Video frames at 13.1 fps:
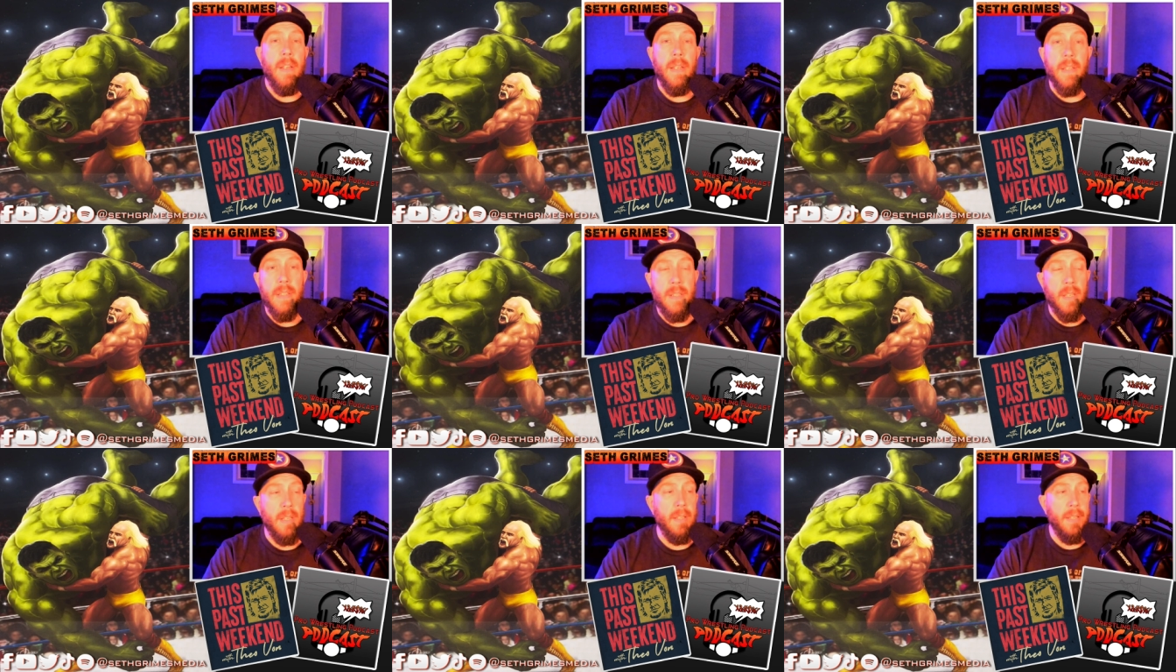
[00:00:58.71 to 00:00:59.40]
And
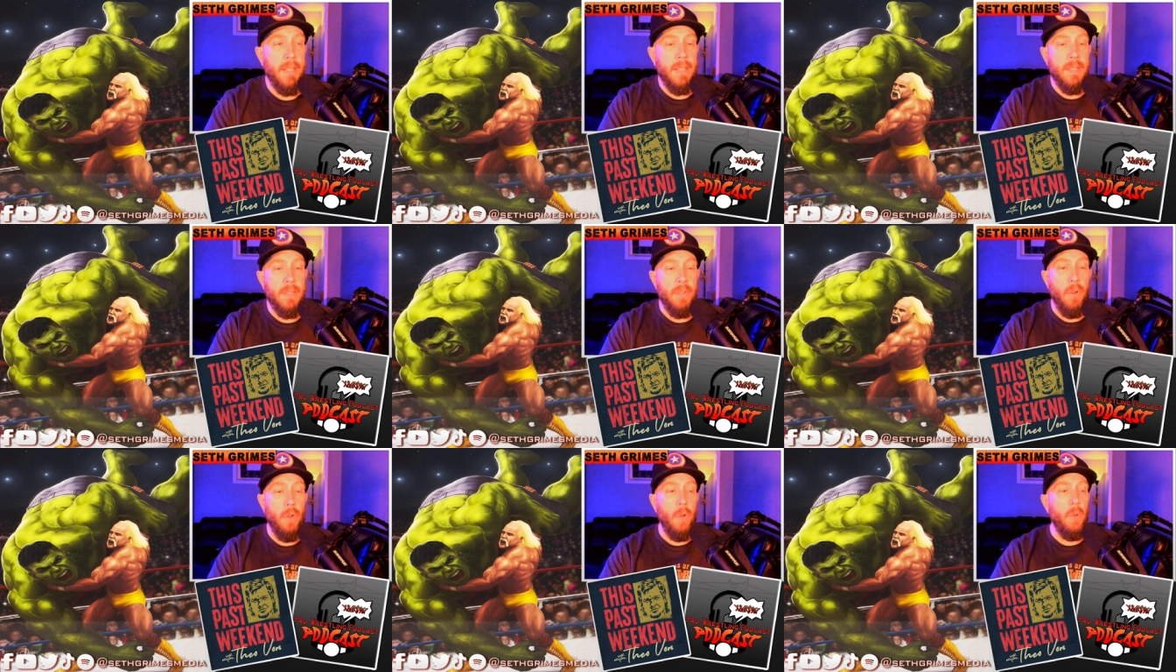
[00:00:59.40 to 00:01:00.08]
suddenly, these
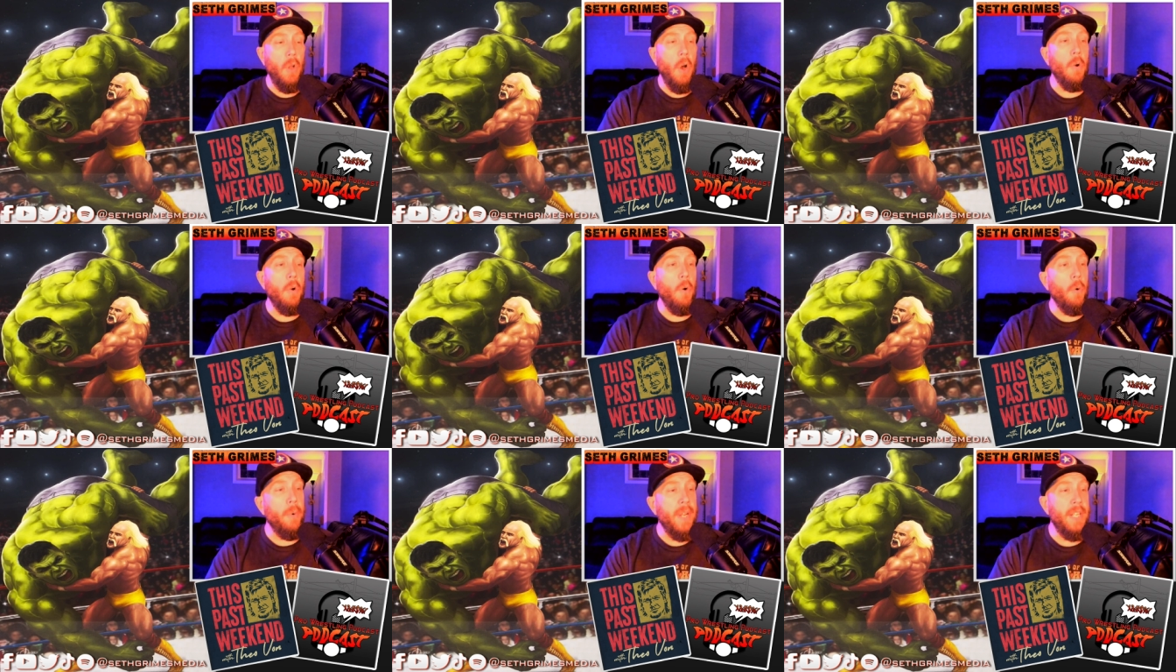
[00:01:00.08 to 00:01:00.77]
little
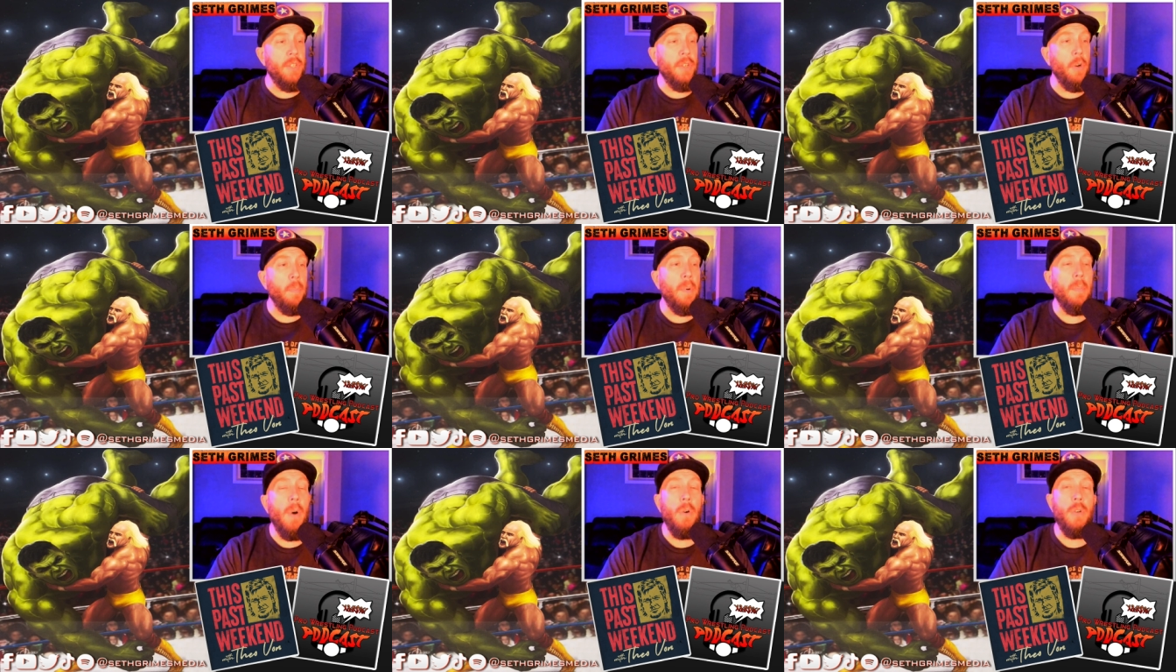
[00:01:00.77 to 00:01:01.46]
local regional
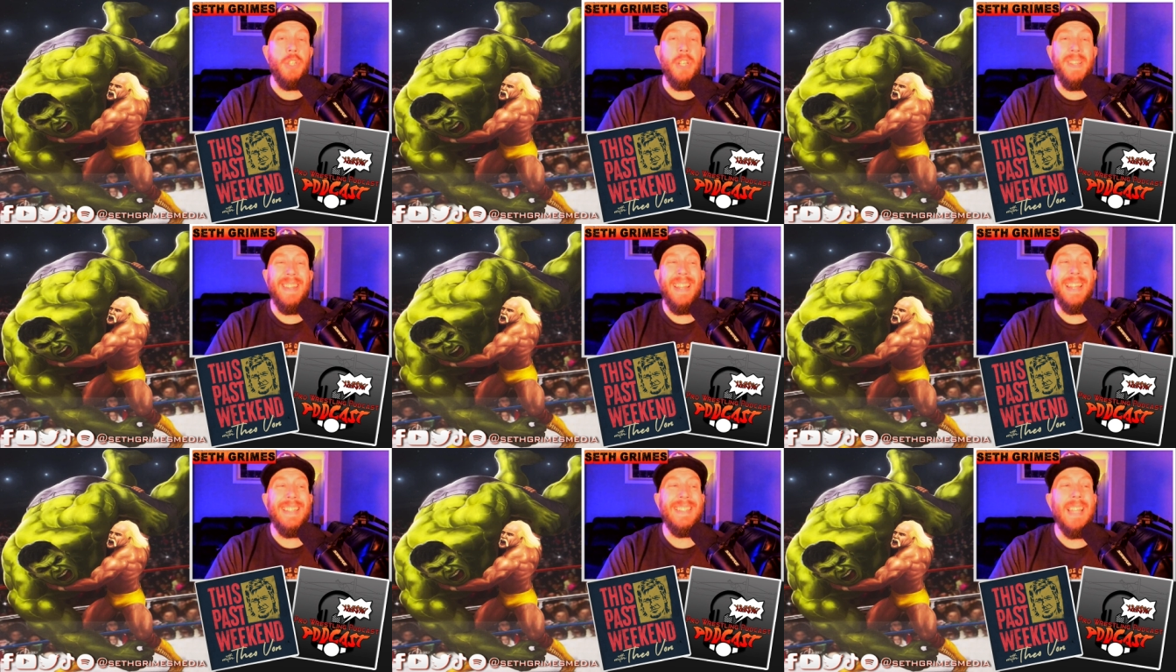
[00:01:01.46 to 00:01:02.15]
promotion
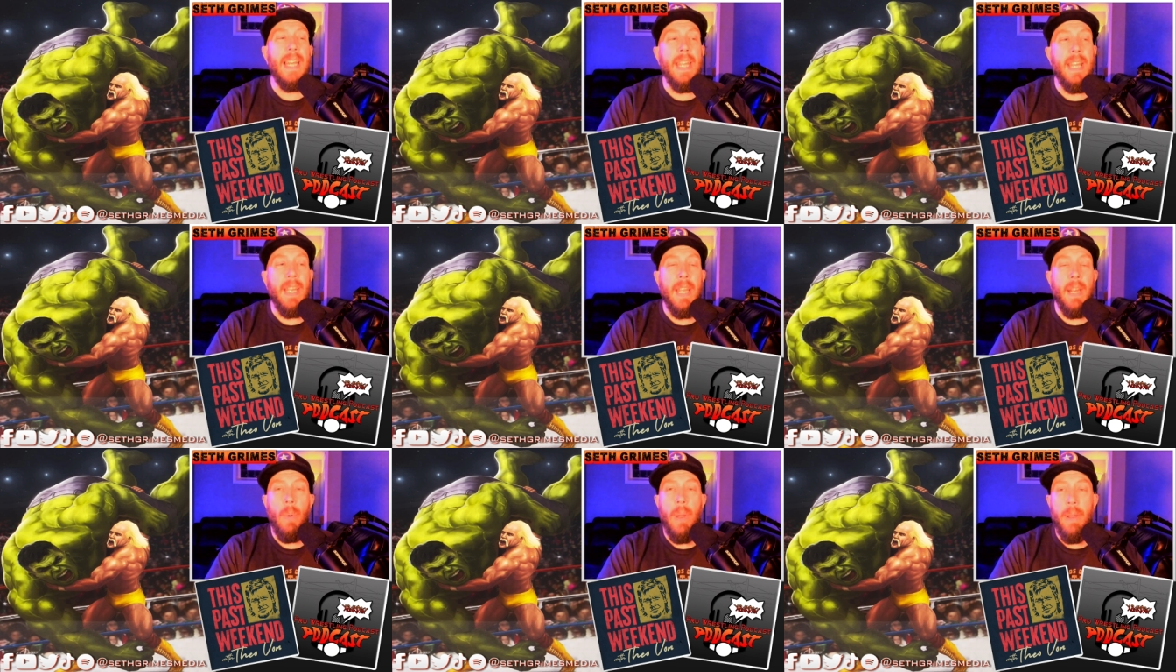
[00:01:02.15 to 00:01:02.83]
things that he could
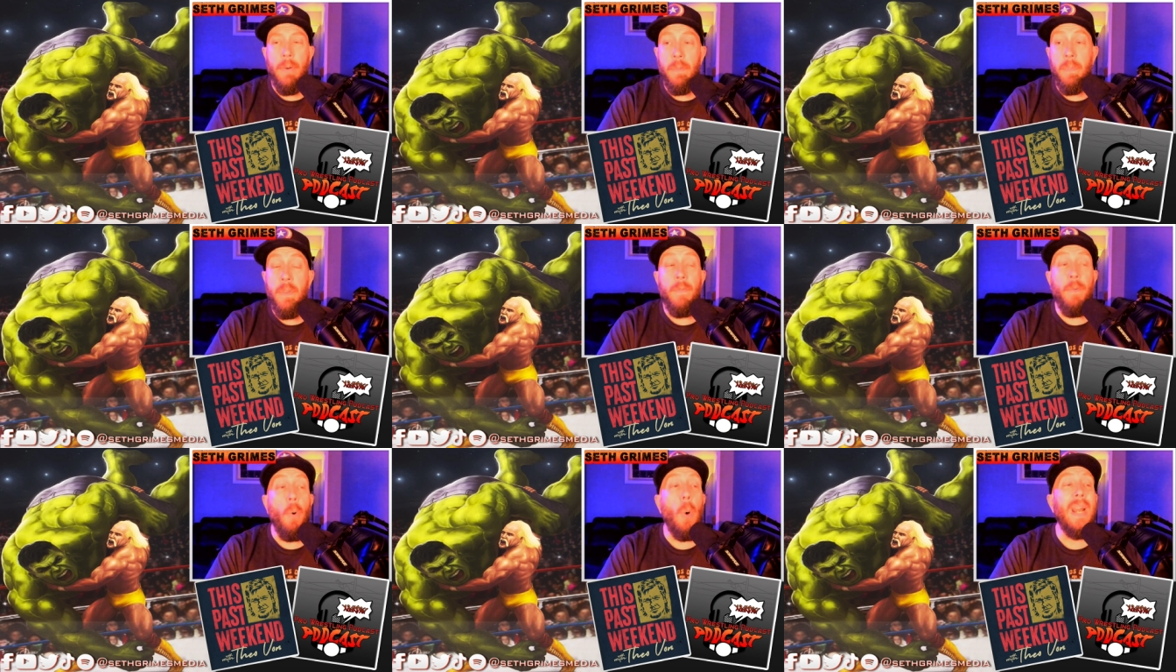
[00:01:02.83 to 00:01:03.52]
get away with
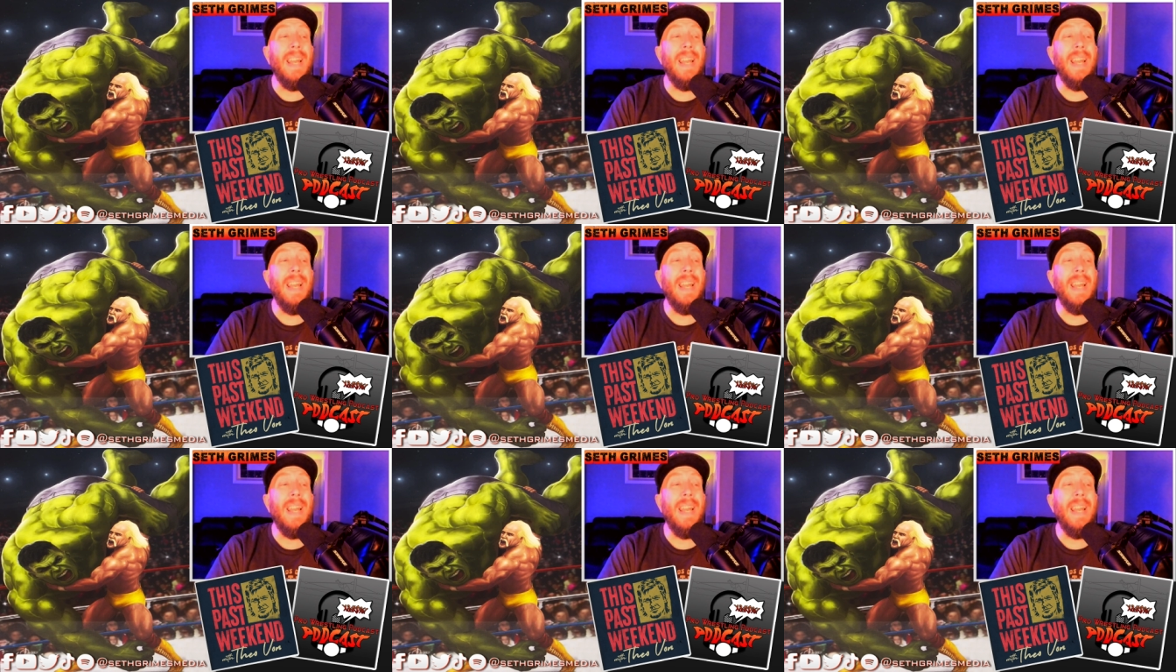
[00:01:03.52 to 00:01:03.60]
before,